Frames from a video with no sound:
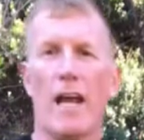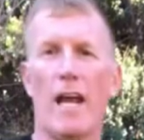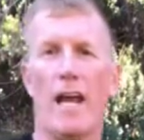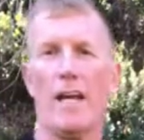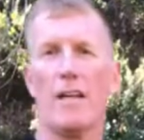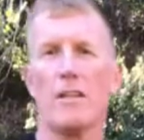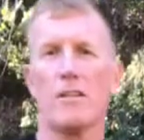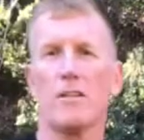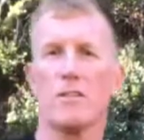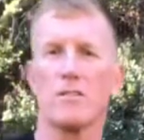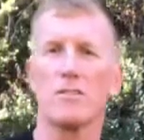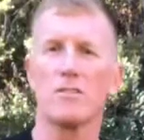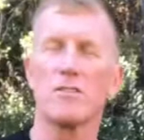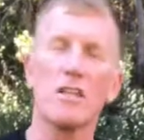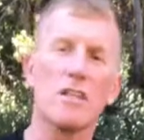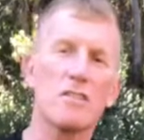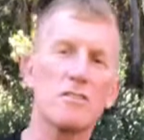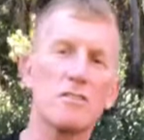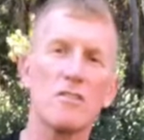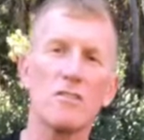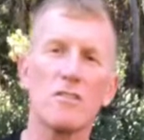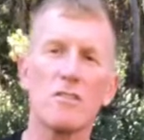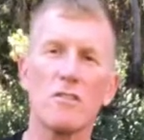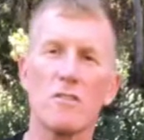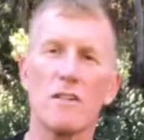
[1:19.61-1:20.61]
and your
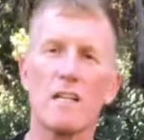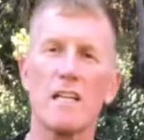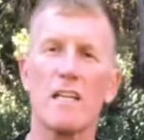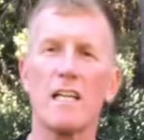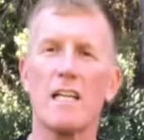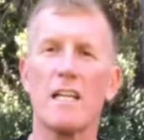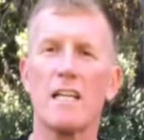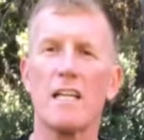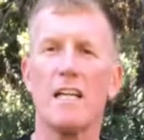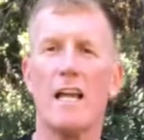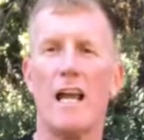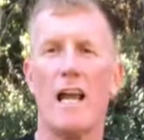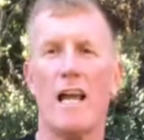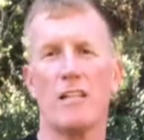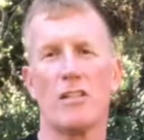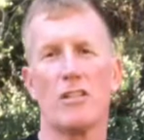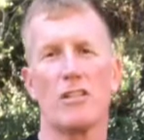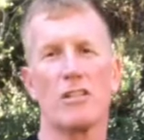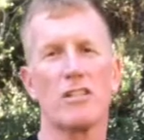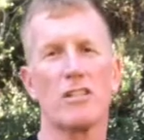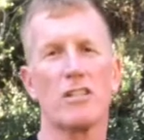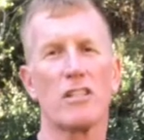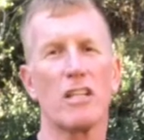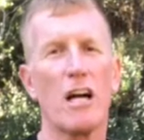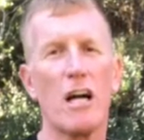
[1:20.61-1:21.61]
sunscreen and
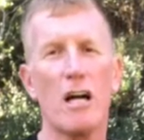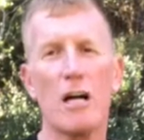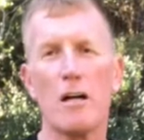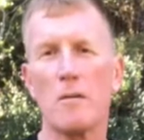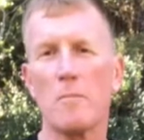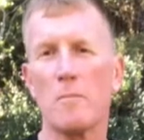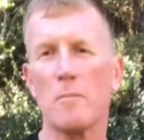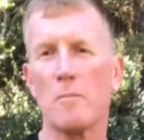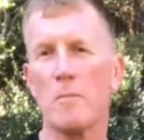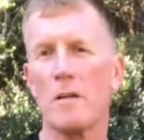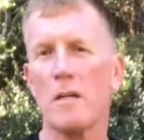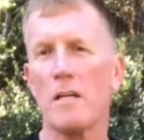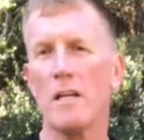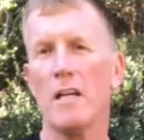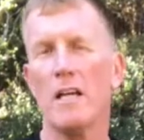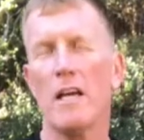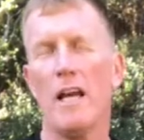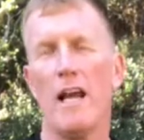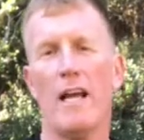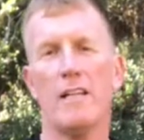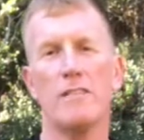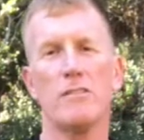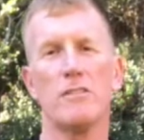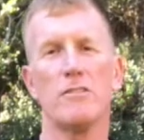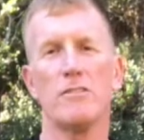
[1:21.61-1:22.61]
your gum
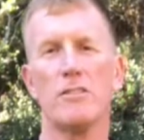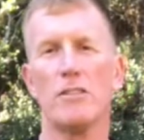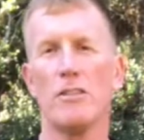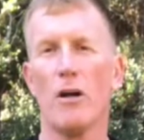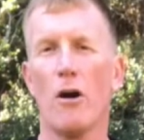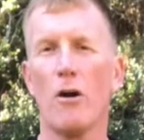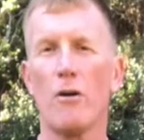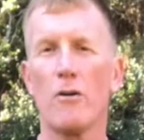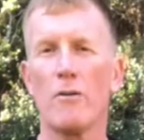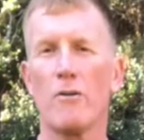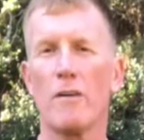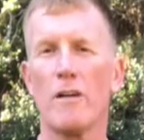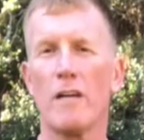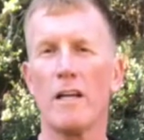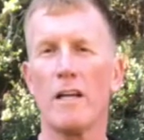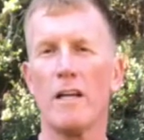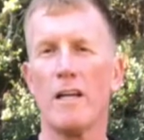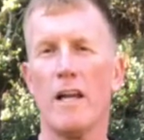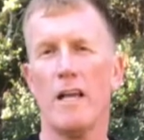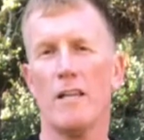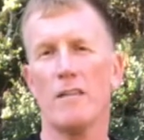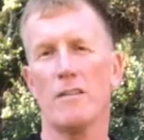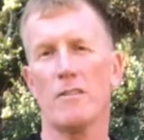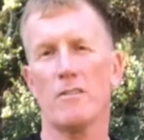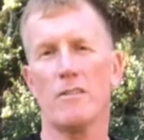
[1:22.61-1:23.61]
and your
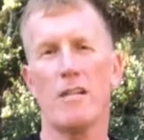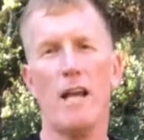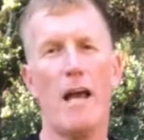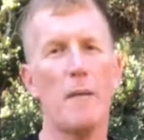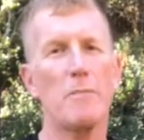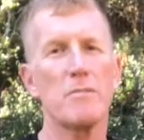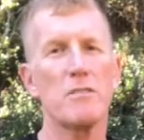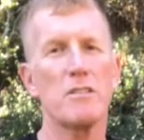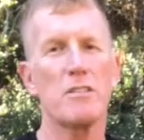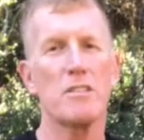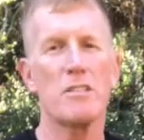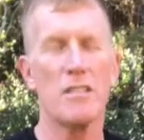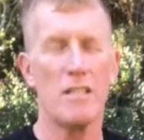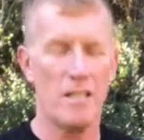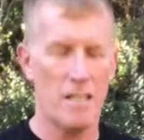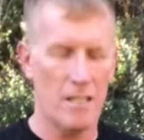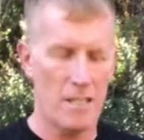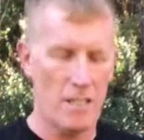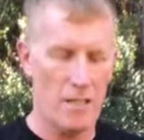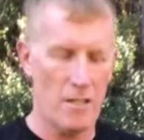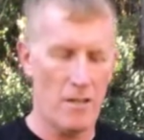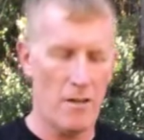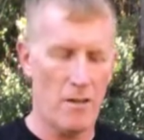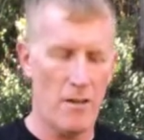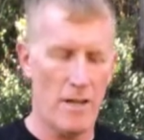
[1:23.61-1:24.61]
deodorant and your
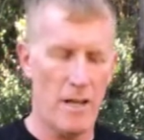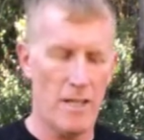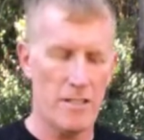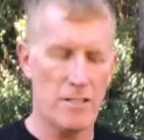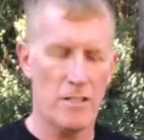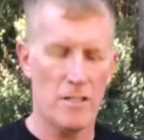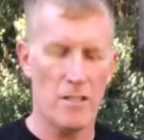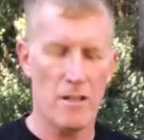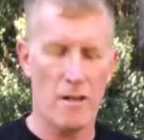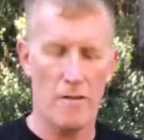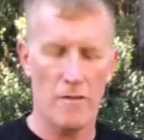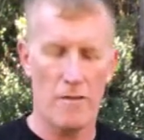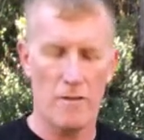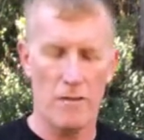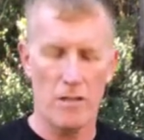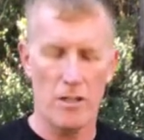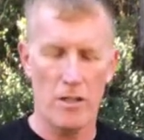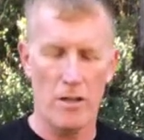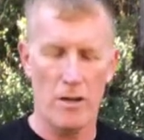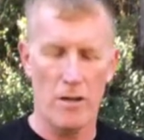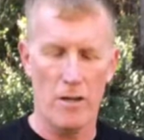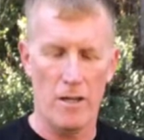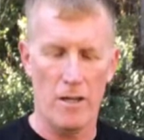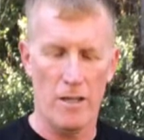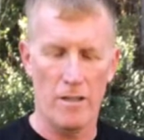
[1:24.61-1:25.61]
chapstick and all that stuff, and
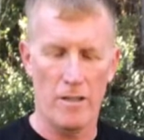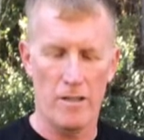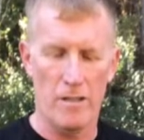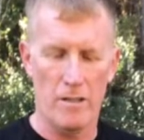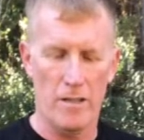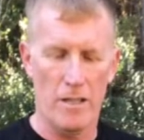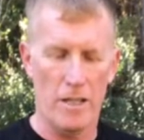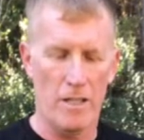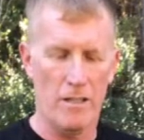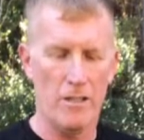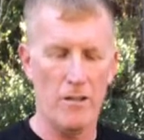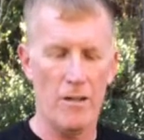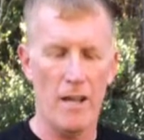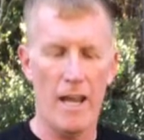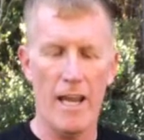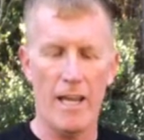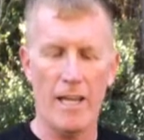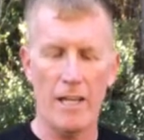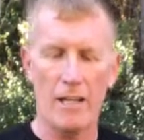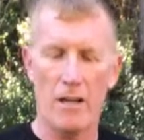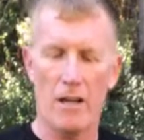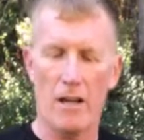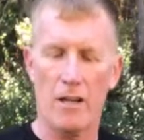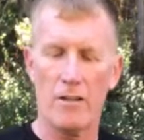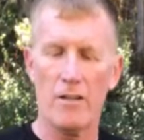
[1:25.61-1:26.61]
you hang
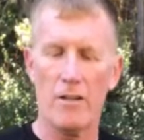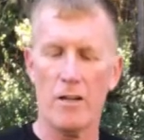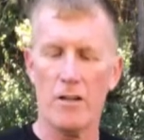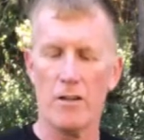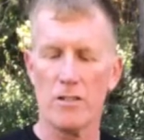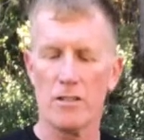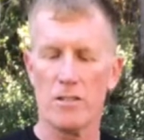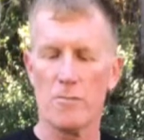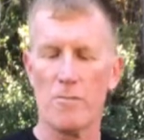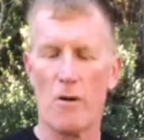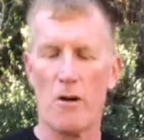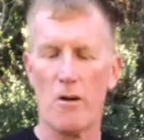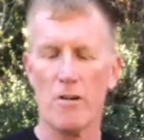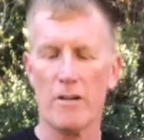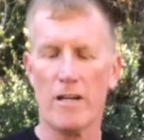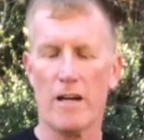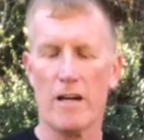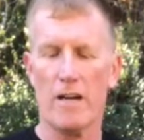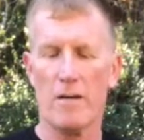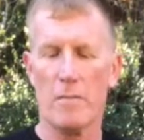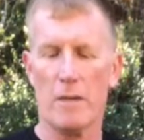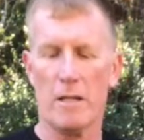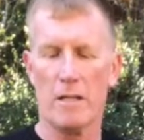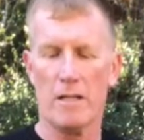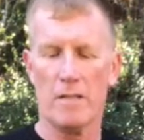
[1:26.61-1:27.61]
it on the small
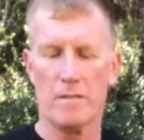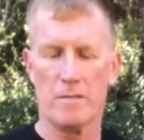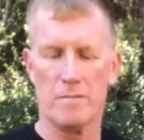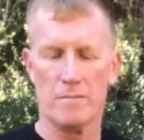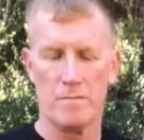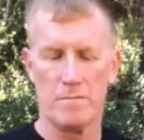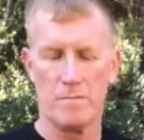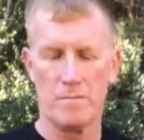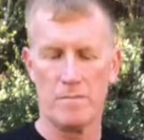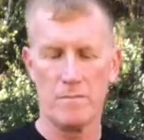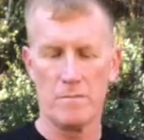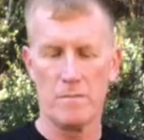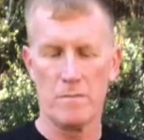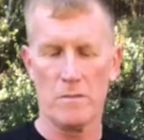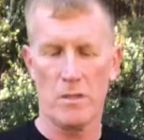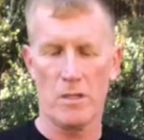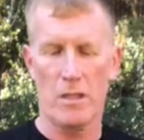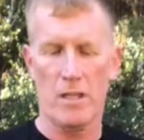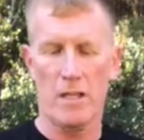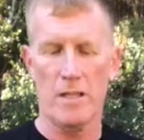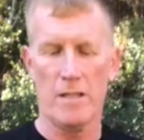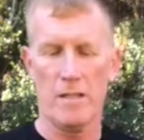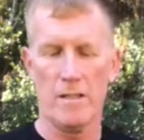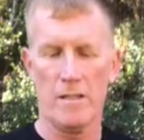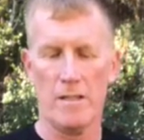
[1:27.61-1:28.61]
carabiner.
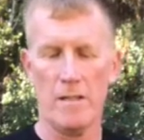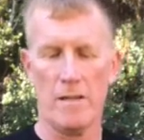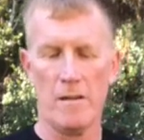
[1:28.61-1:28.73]
Okay,